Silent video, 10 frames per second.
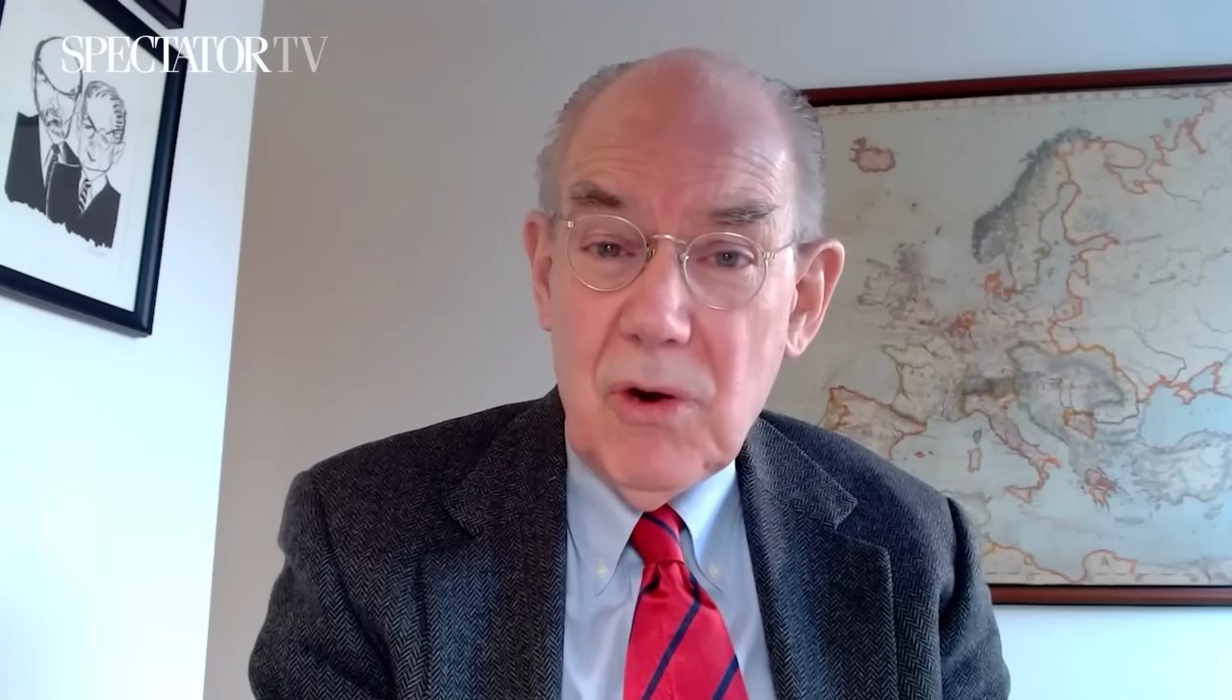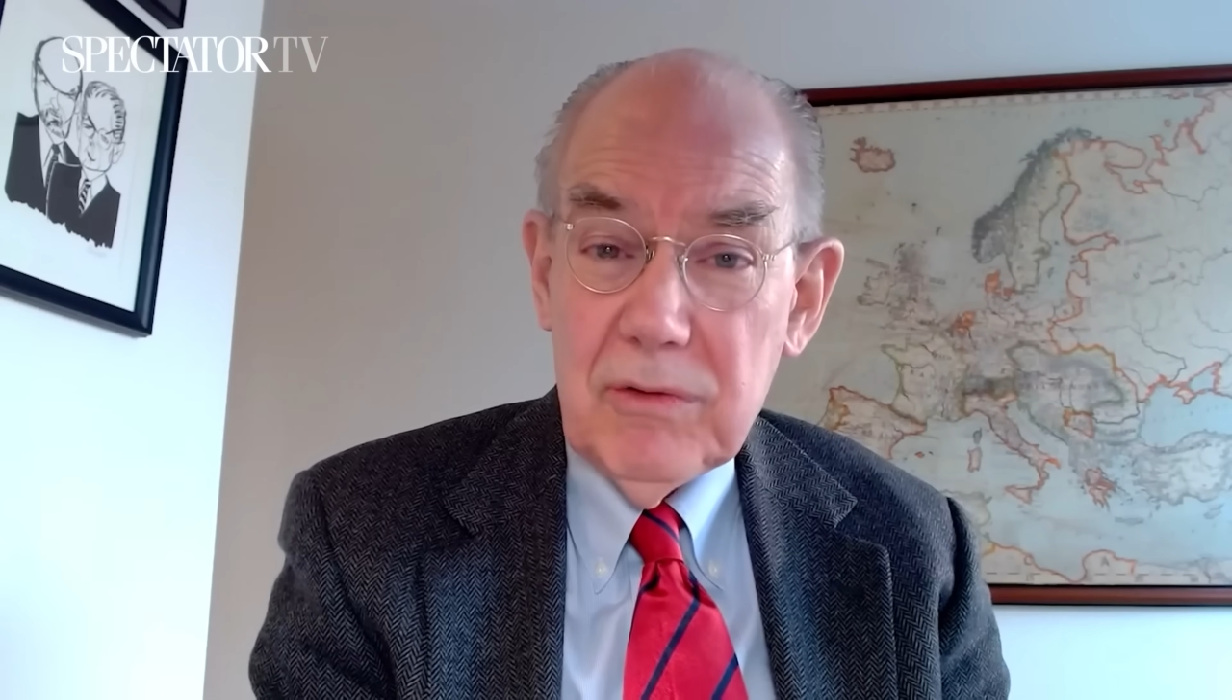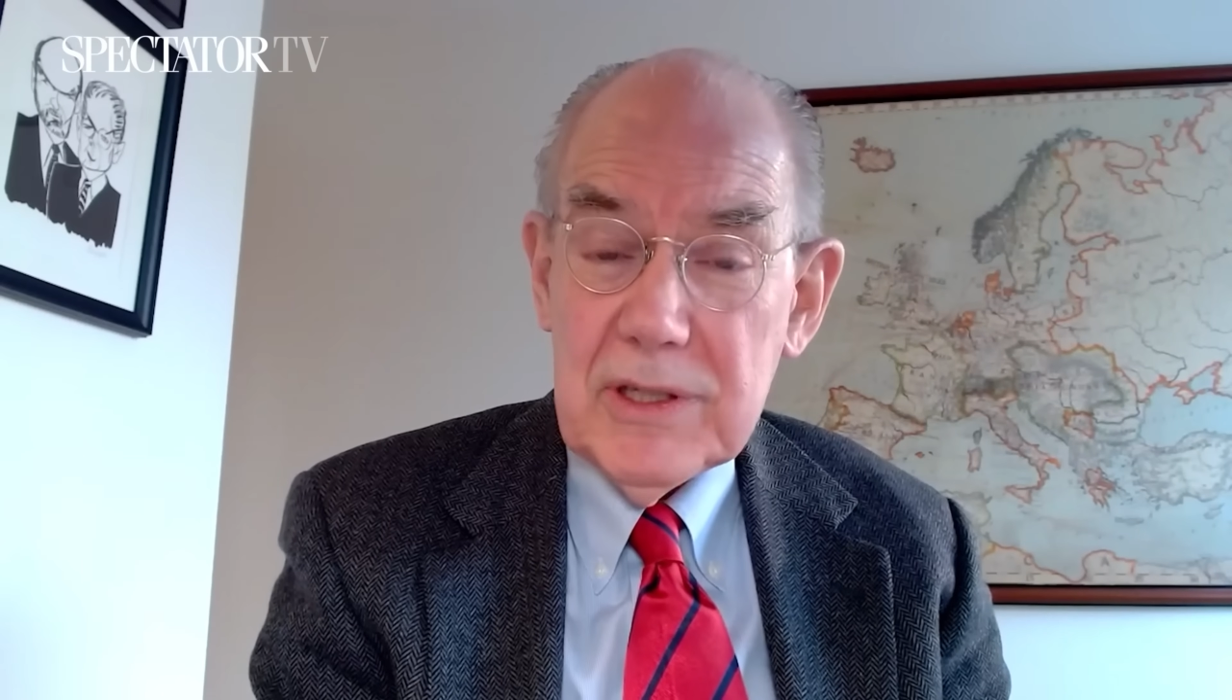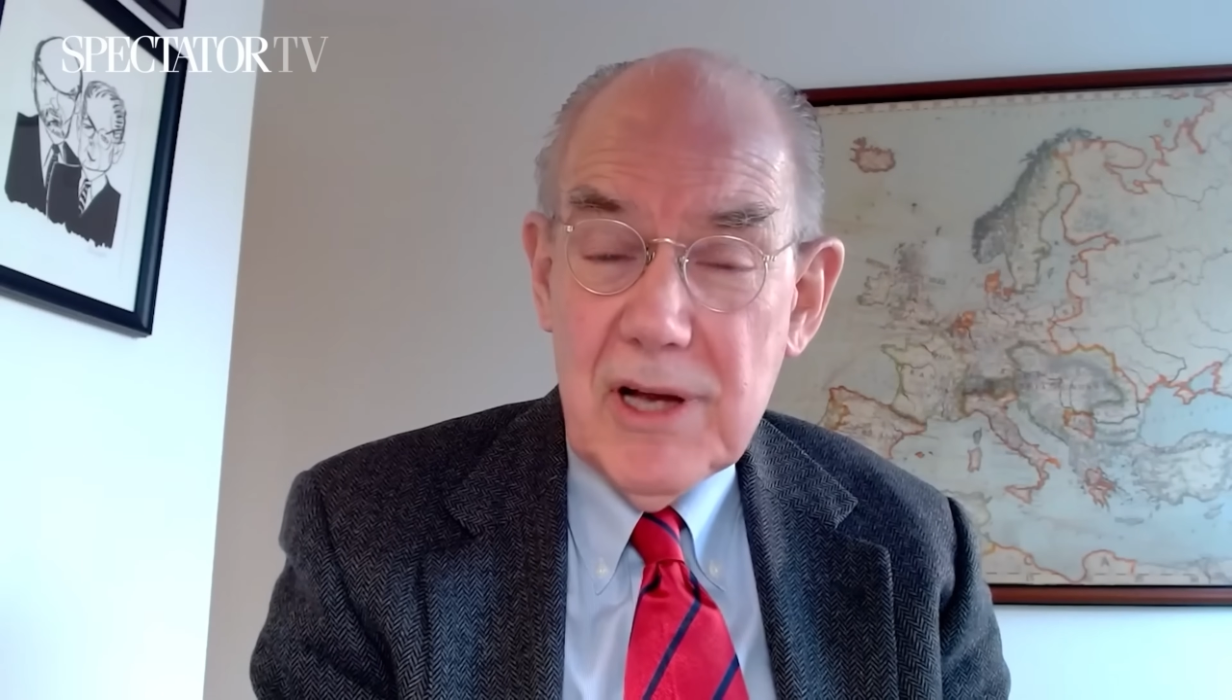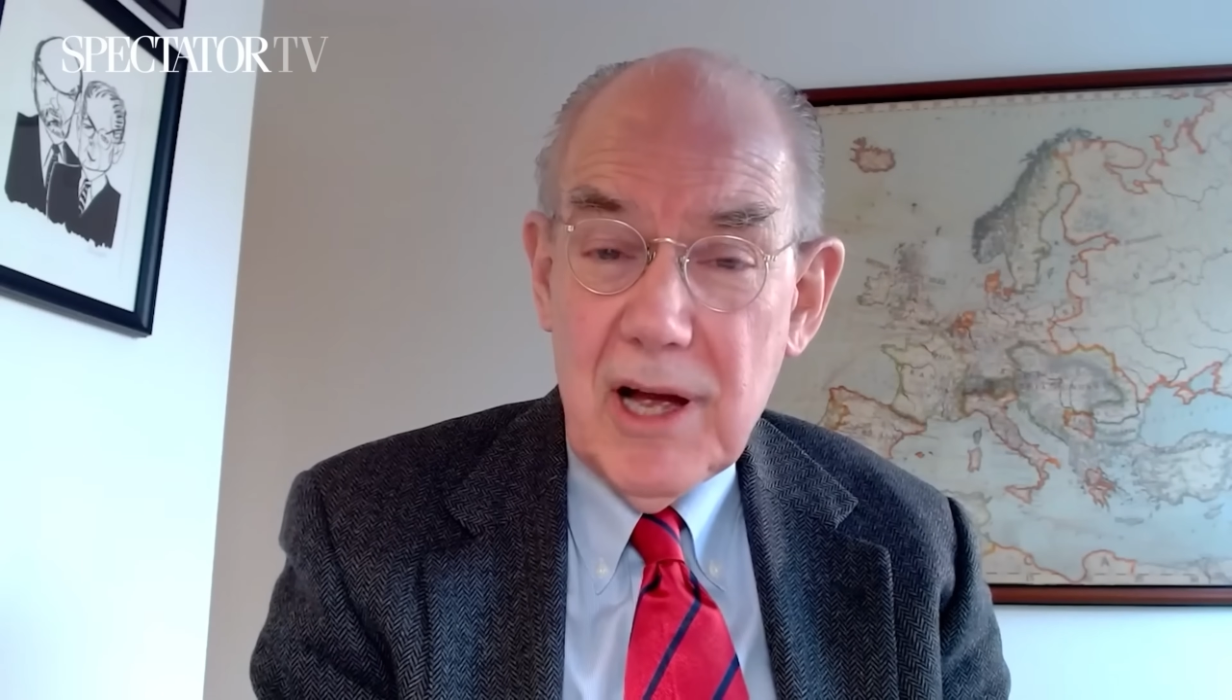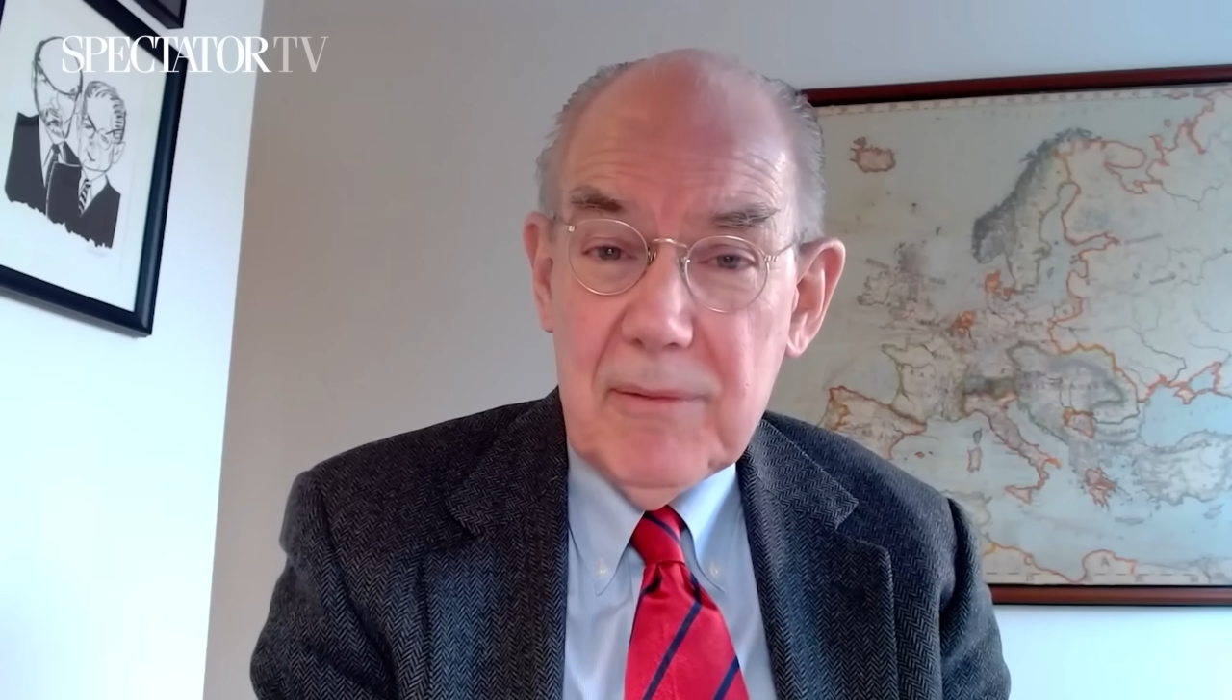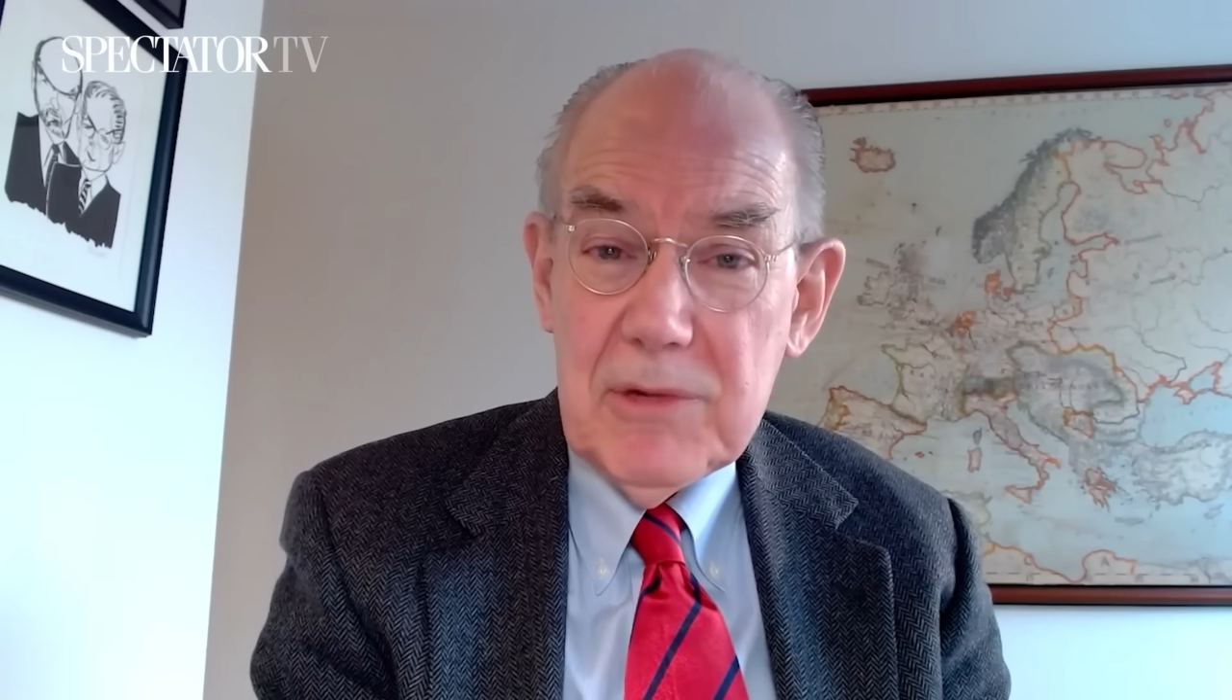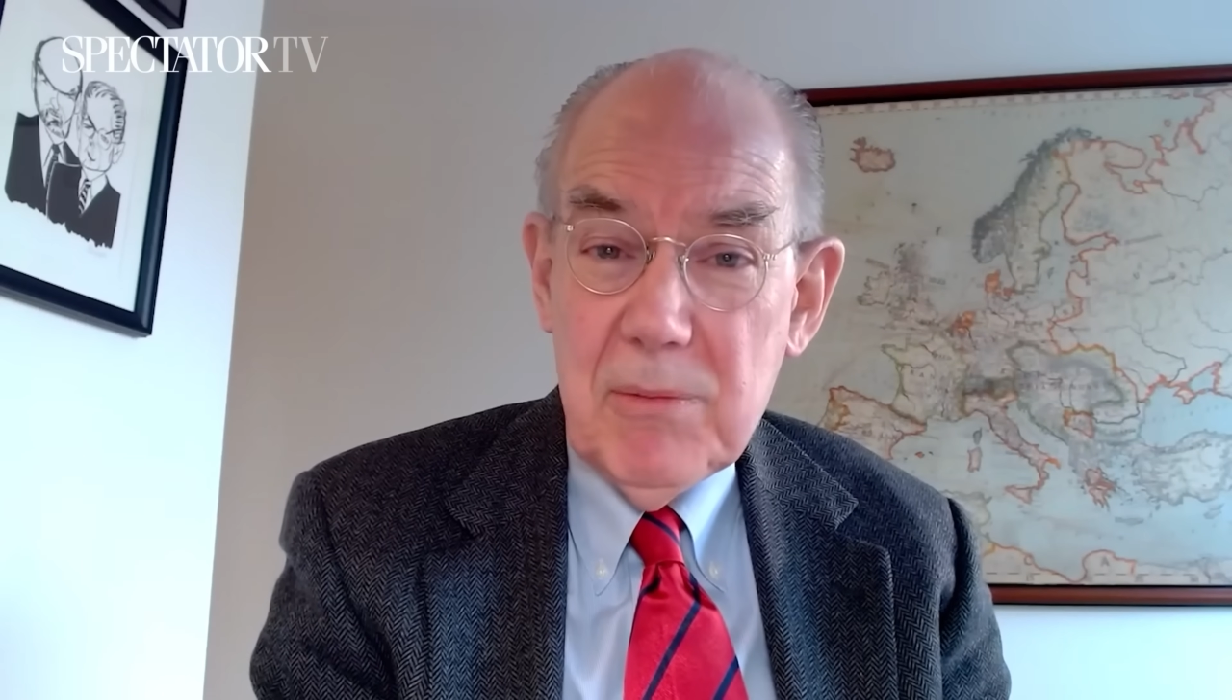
overtime